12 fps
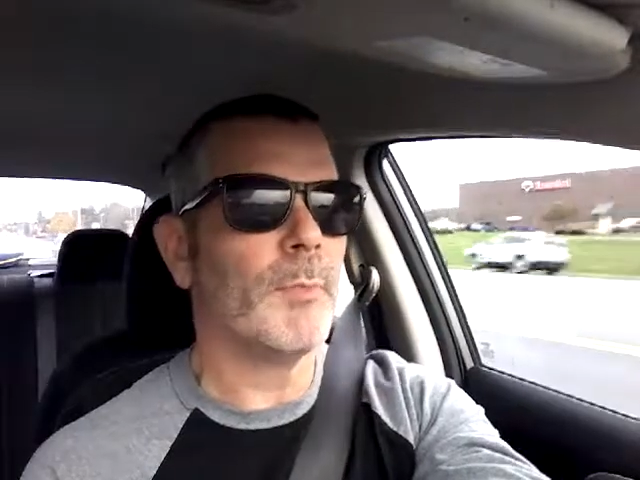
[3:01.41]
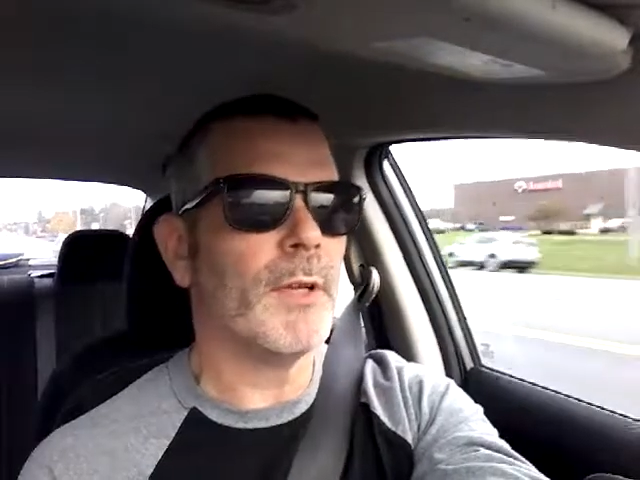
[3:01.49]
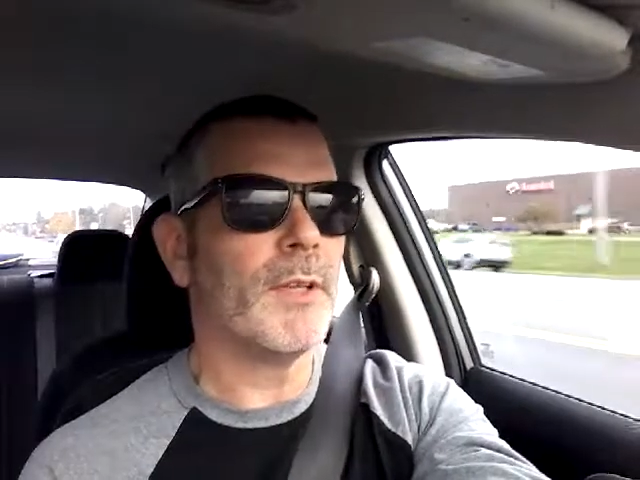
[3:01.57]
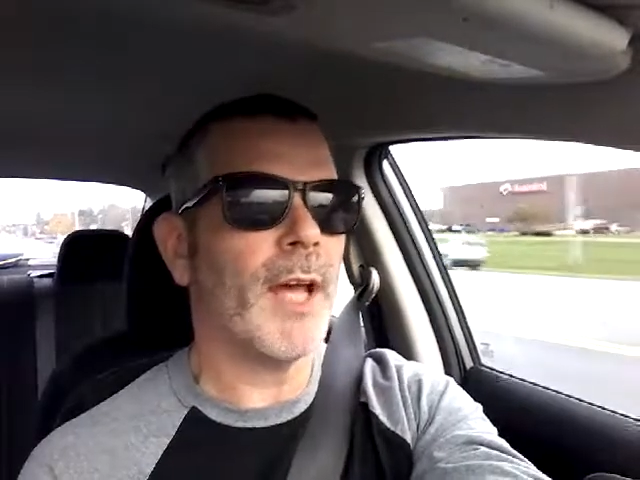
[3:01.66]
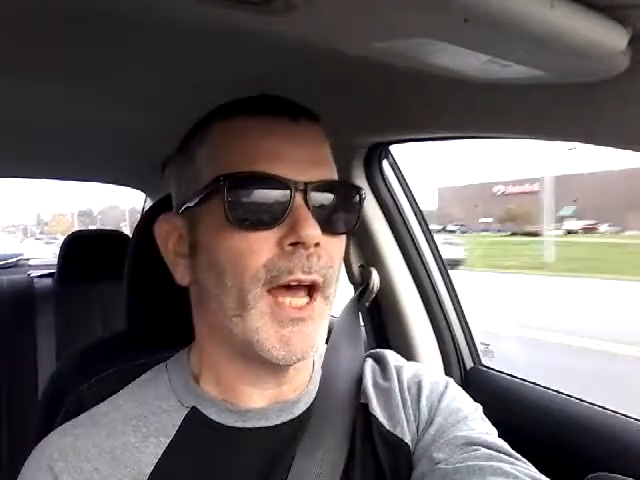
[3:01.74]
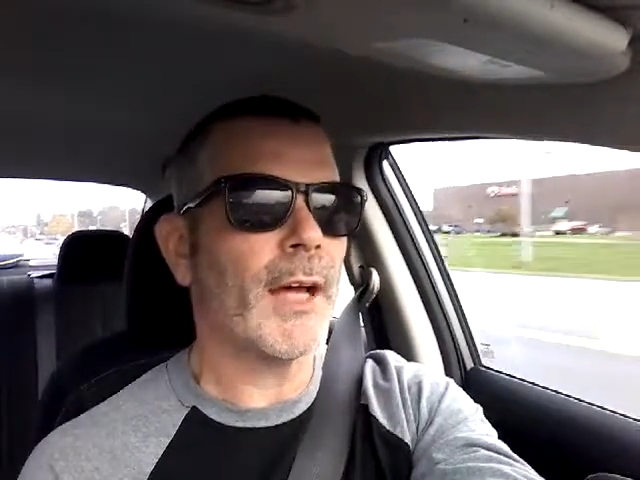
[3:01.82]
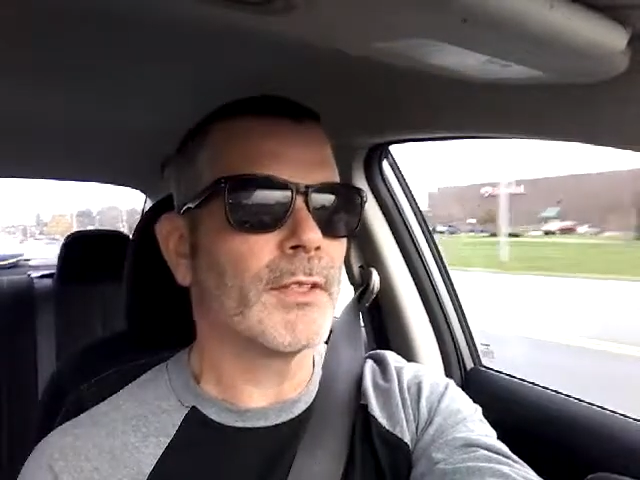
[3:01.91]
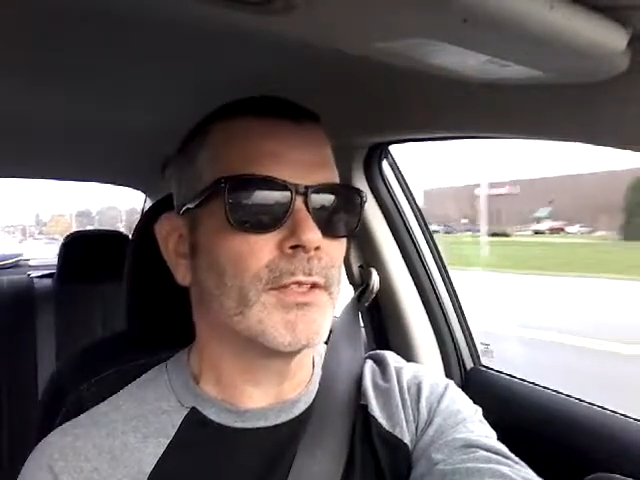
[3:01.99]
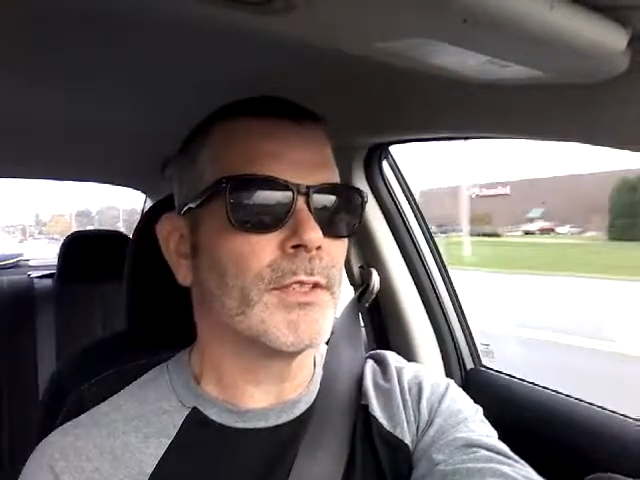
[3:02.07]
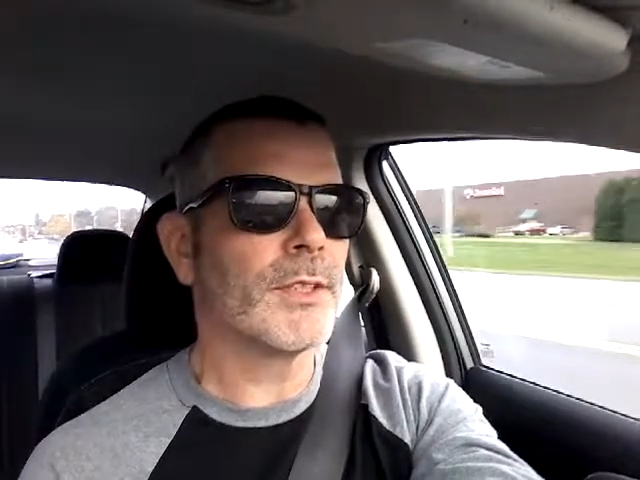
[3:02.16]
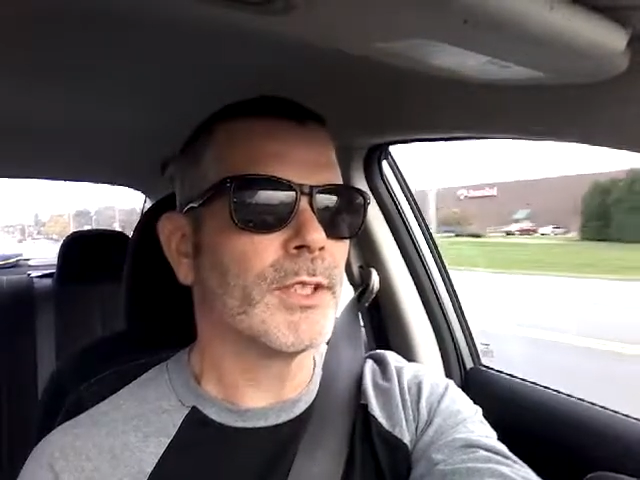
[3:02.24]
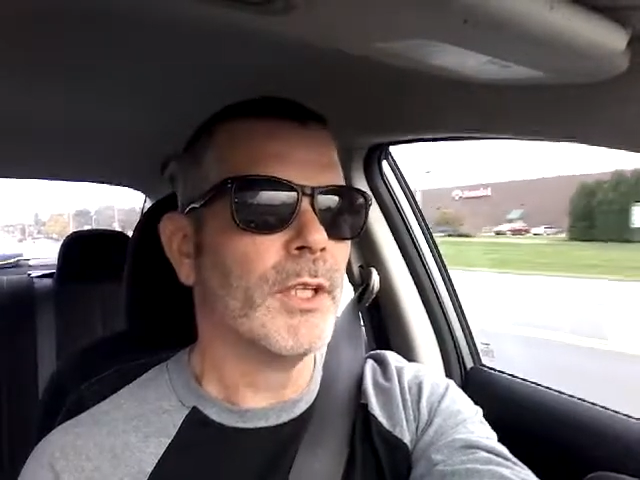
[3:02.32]
would be
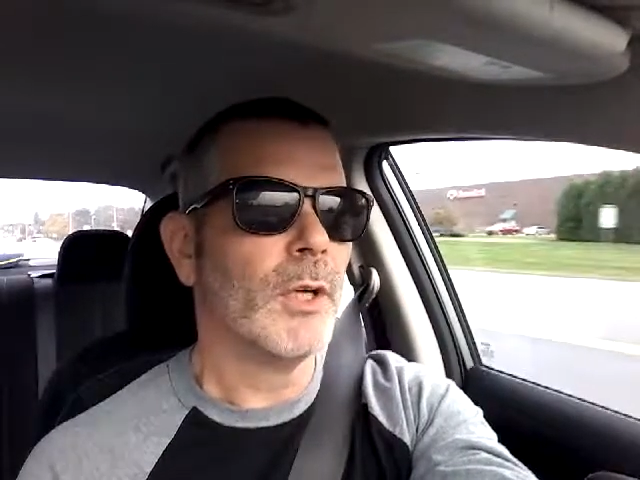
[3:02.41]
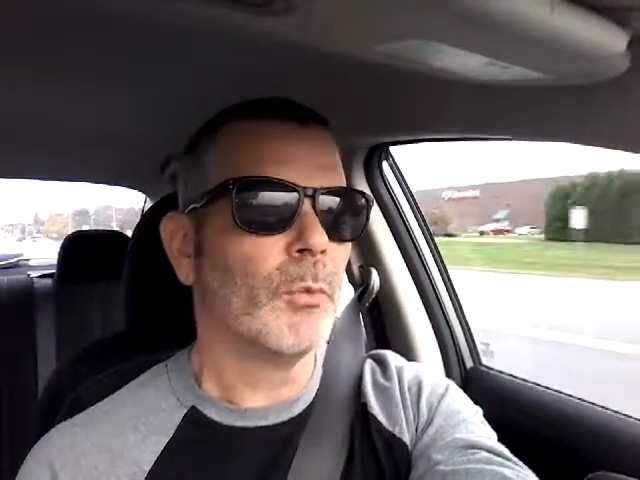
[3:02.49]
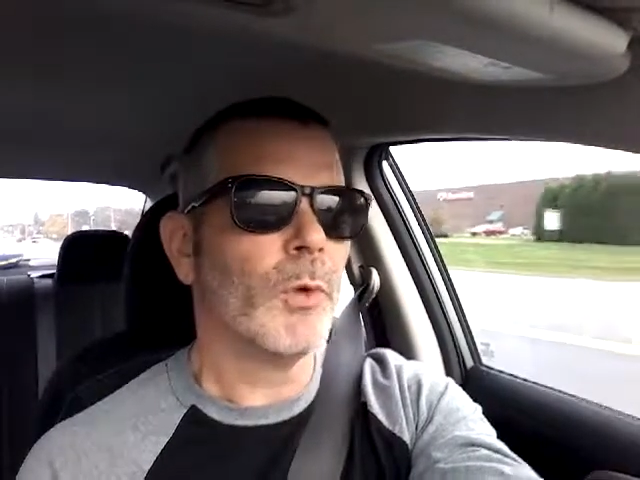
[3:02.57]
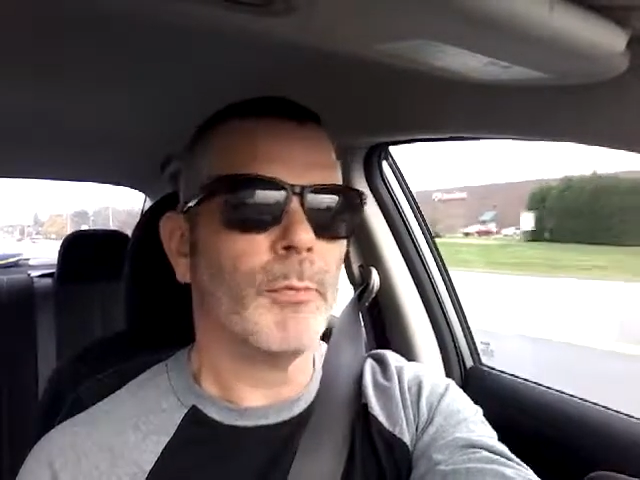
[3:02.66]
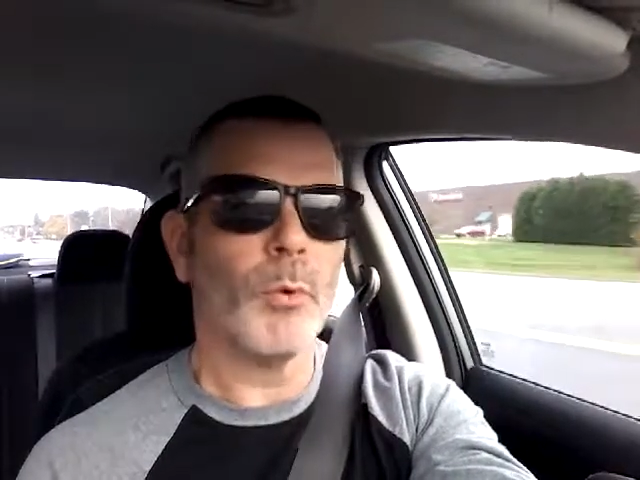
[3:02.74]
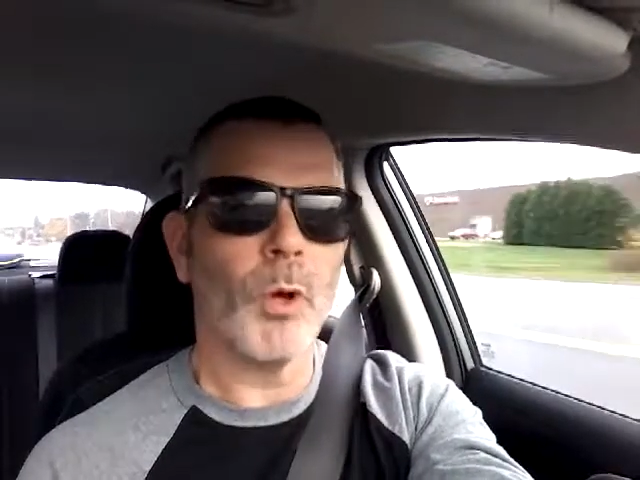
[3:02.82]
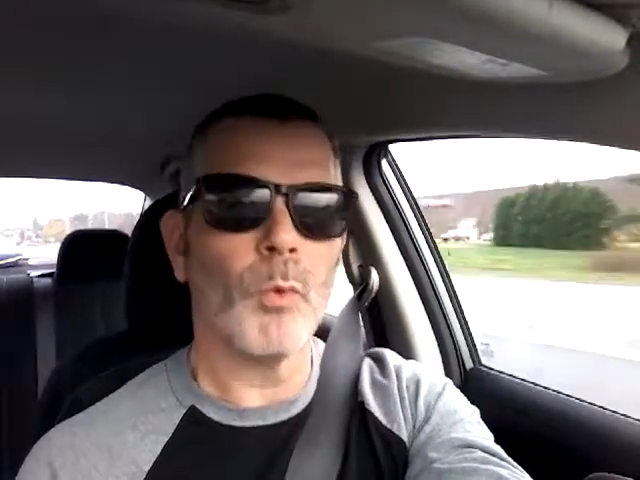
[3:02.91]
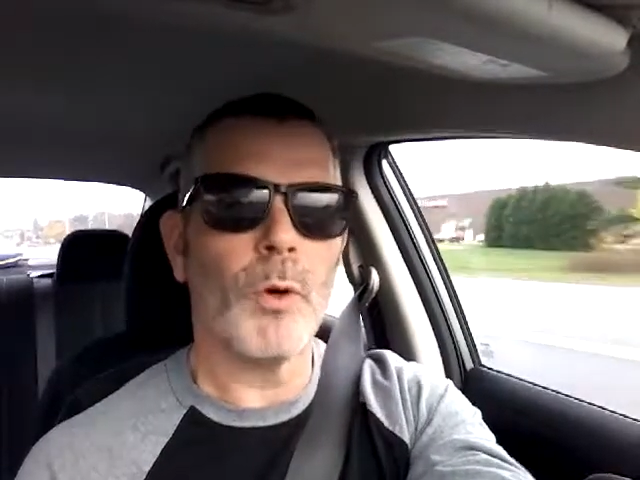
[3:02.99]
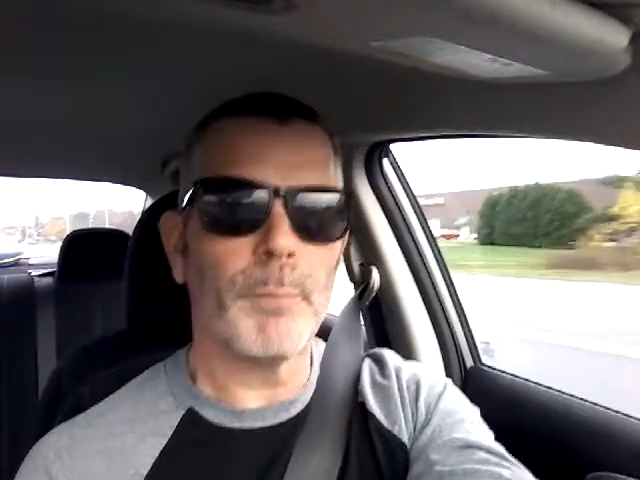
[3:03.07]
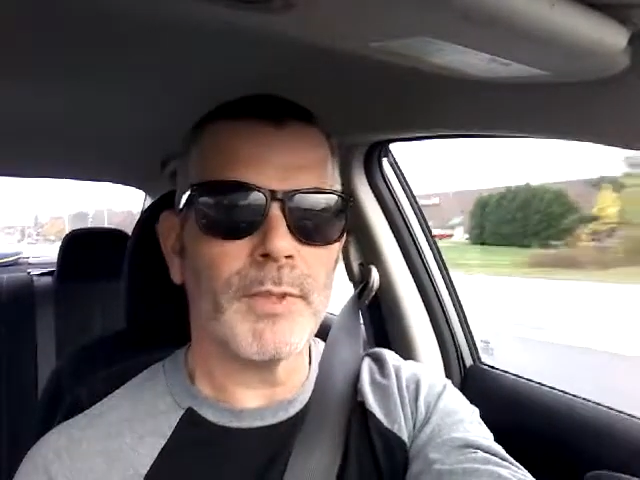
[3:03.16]
taxes, one point one